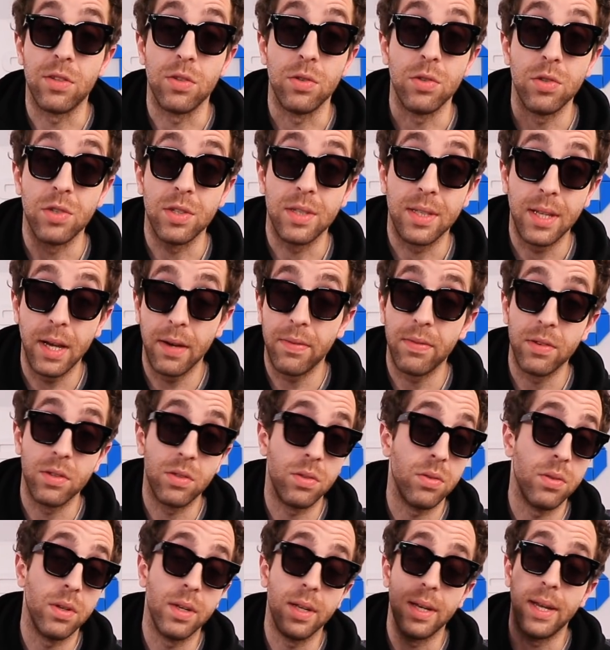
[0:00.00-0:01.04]
so you should definitely
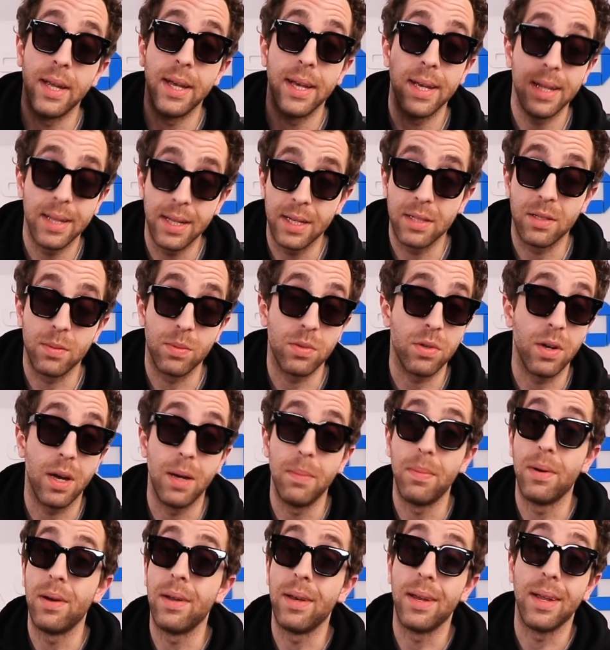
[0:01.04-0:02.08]
tune in, hit that
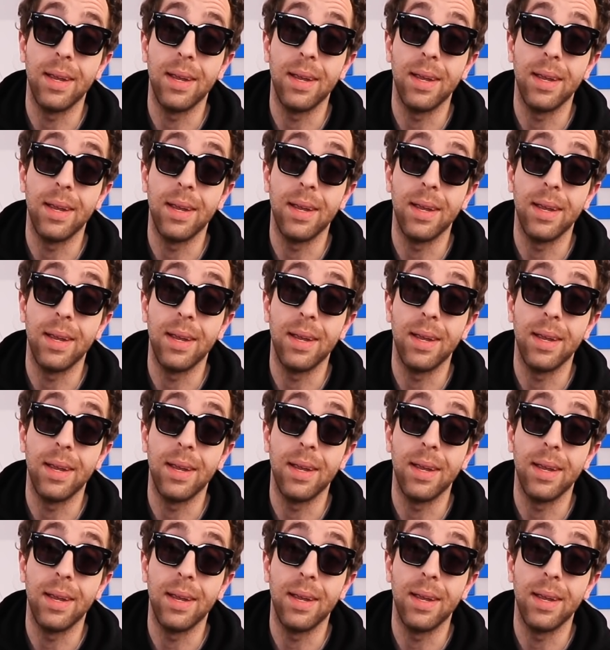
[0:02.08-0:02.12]
subscribe button,